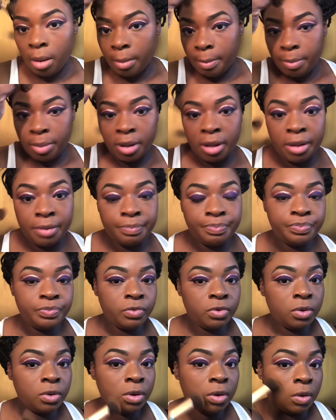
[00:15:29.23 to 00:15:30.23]
But,
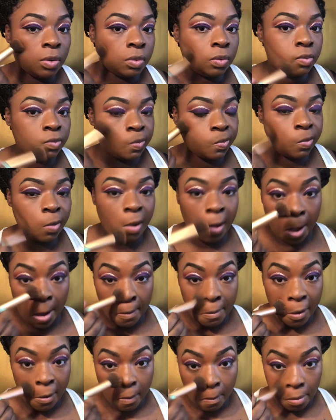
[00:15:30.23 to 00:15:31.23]
you know,
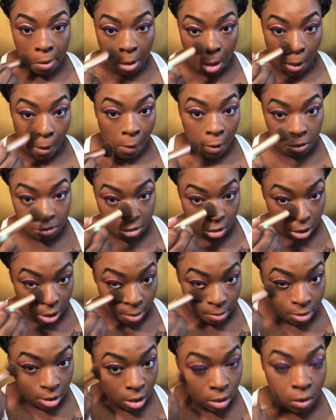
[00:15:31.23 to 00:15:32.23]
comment below to let
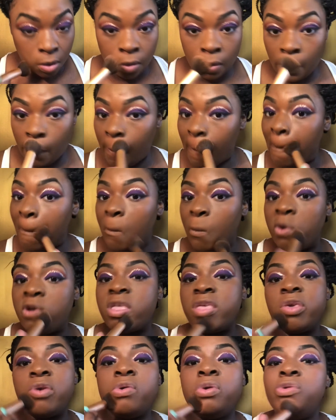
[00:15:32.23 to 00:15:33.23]
me know what
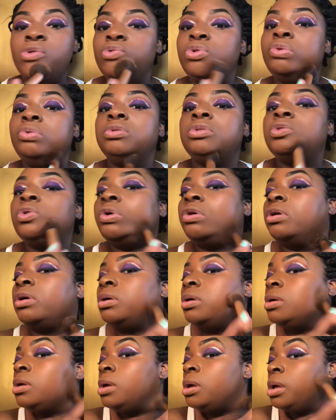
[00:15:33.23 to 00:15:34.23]
you used, or,
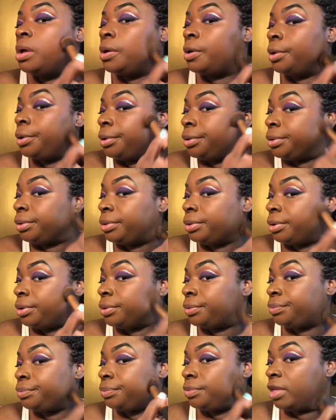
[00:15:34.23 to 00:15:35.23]
you
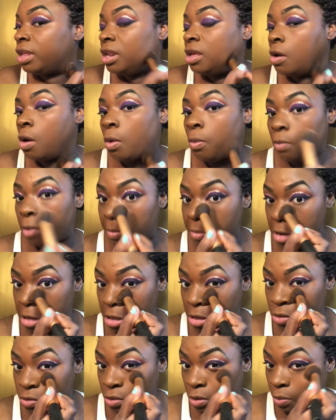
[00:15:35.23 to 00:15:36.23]
know, any home
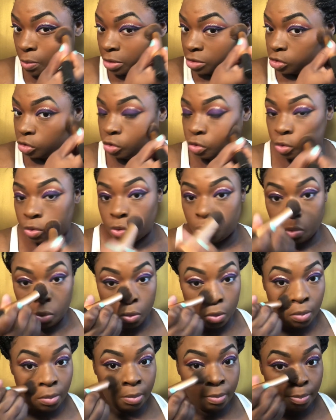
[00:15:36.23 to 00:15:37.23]
remedies or what
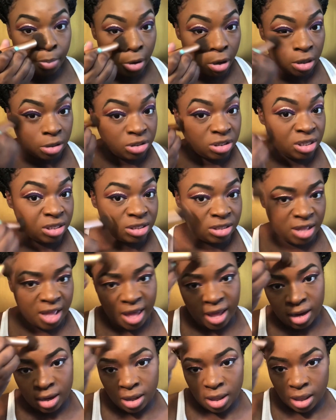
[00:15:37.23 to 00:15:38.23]
you purchased
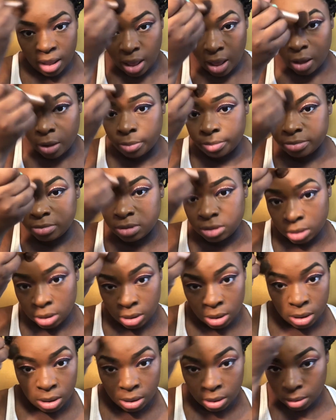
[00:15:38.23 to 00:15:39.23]
that helped.
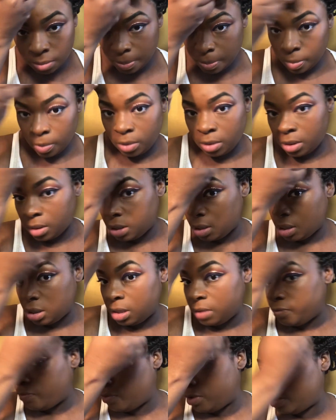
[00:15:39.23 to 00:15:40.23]

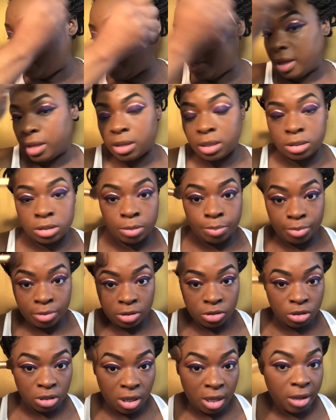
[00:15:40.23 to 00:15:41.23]
Any feedback is
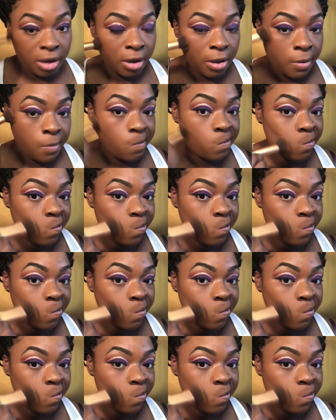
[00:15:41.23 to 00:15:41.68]
appreciated.